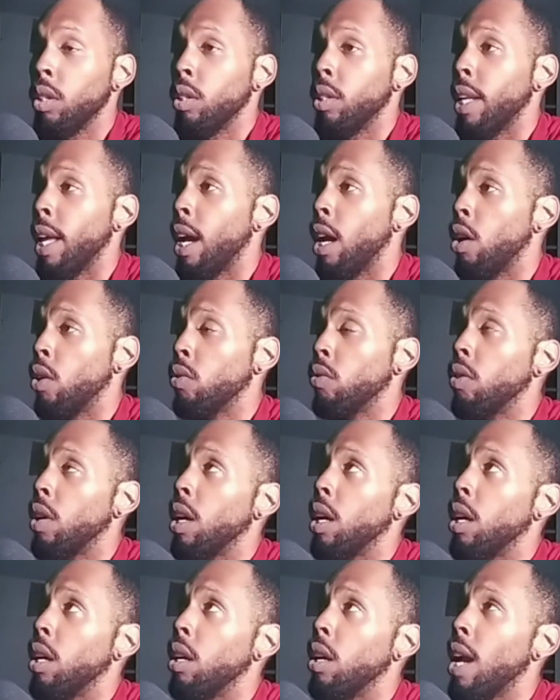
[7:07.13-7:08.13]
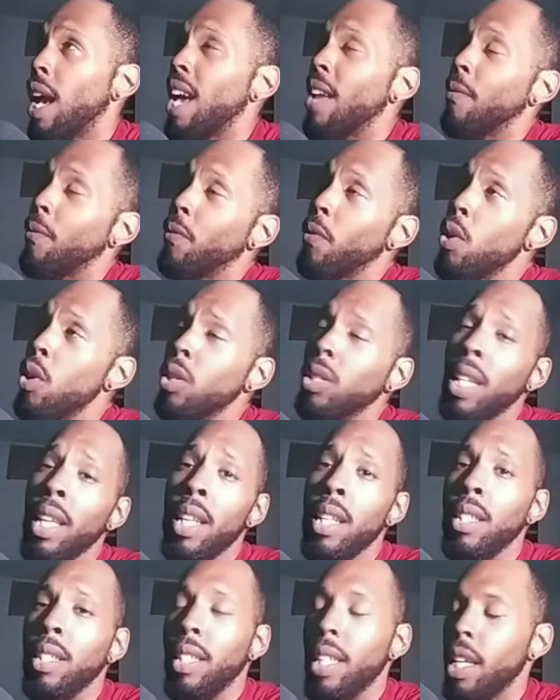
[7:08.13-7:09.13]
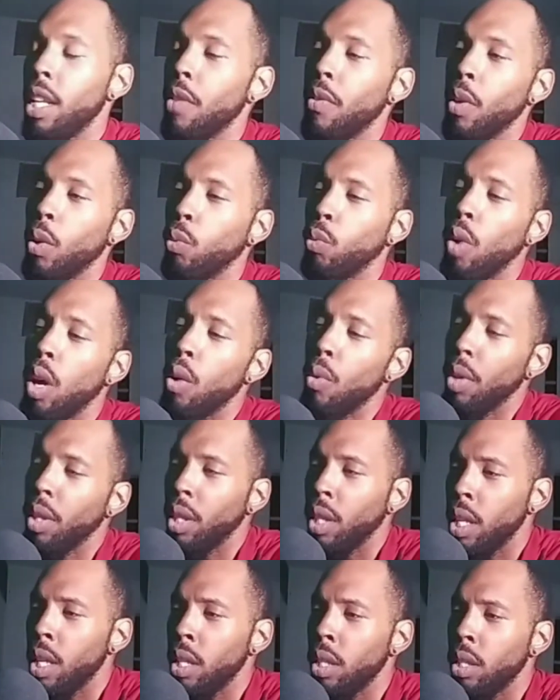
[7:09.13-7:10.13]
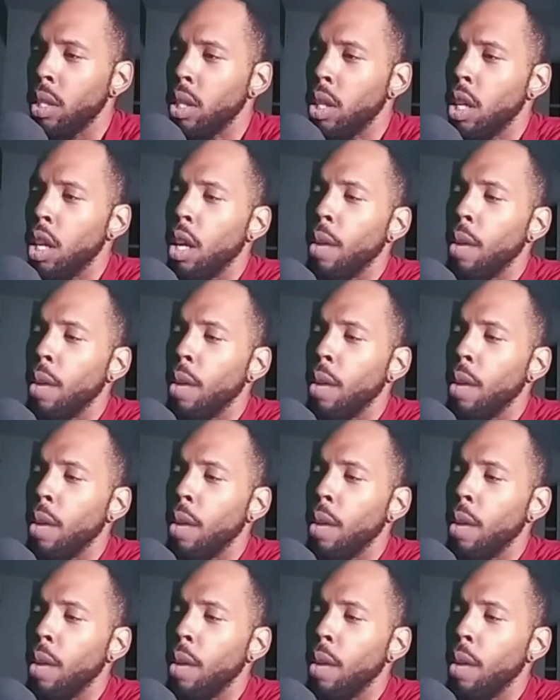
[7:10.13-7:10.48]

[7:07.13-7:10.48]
Now, at first, I didn't see anything wrong with this,